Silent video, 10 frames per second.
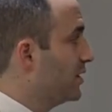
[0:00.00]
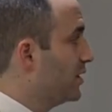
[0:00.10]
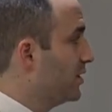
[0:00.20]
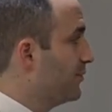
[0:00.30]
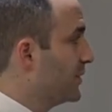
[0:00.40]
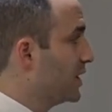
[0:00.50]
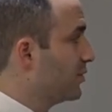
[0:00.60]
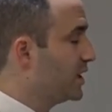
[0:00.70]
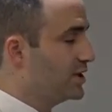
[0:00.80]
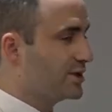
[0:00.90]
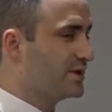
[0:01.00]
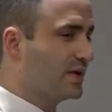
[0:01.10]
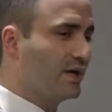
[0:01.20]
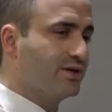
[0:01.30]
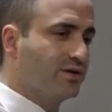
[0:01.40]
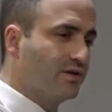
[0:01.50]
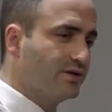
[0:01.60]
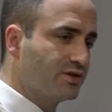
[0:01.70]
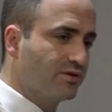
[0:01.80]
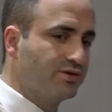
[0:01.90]
Um, now radiation is not as good
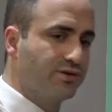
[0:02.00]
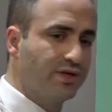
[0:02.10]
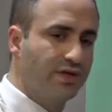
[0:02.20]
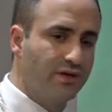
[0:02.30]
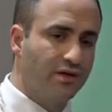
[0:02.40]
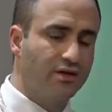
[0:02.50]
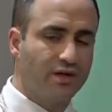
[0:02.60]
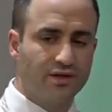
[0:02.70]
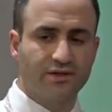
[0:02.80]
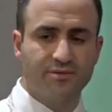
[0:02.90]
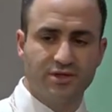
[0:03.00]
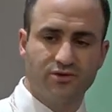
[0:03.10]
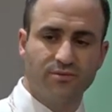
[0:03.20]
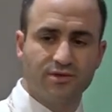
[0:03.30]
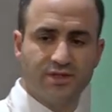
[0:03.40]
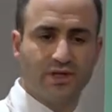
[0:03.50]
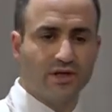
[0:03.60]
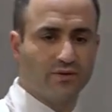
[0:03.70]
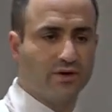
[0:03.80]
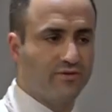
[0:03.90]
at surgery in a lot of types of tumors at
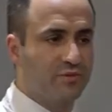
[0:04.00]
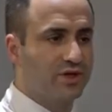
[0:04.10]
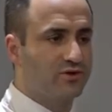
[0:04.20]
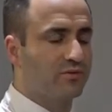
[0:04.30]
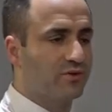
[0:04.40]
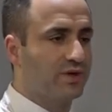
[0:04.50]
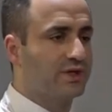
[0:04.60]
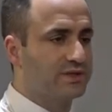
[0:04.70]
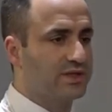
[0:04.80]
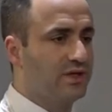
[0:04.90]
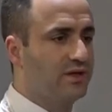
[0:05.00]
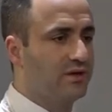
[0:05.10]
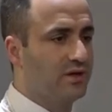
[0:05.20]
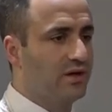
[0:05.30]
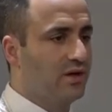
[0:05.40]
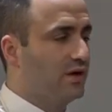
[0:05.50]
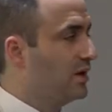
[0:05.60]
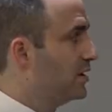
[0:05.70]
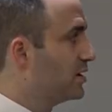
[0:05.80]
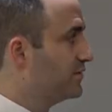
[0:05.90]
getting rid of a big tumor we can see.
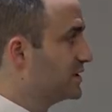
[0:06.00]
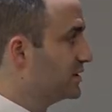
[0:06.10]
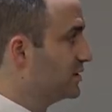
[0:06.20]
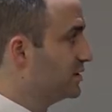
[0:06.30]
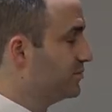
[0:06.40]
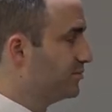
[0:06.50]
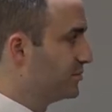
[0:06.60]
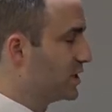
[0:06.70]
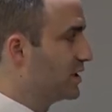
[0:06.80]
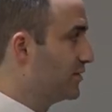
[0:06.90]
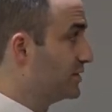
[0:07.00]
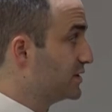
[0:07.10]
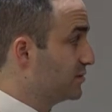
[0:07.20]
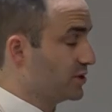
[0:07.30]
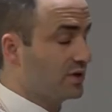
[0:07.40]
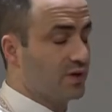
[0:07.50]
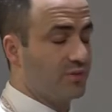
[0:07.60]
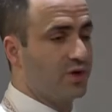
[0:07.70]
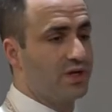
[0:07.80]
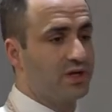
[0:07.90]
And obviously obviously, but
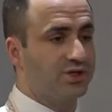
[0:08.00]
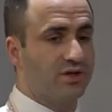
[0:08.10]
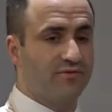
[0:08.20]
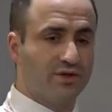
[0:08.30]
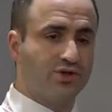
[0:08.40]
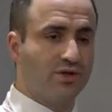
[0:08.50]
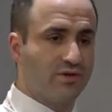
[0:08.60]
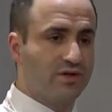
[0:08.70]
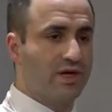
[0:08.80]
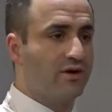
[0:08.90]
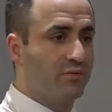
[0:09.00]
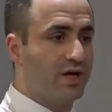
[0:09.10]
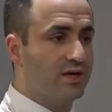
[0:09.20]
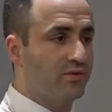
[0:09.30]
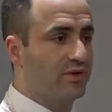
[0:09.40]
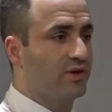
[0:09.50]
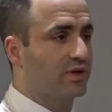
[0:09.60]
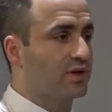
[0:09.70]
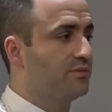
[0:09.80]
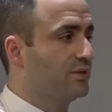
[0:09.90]
um, radiation, if we treat your entire body with
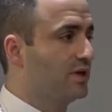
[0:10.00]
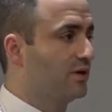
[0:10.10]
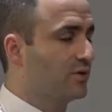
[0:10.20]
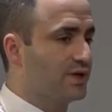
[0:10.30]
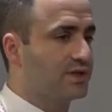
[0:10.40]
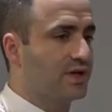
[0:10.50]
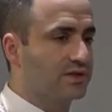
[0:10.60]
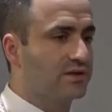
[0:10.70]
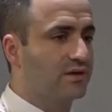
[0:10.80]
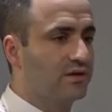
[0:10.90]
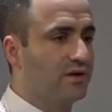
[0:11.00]
it, can be quite toxic.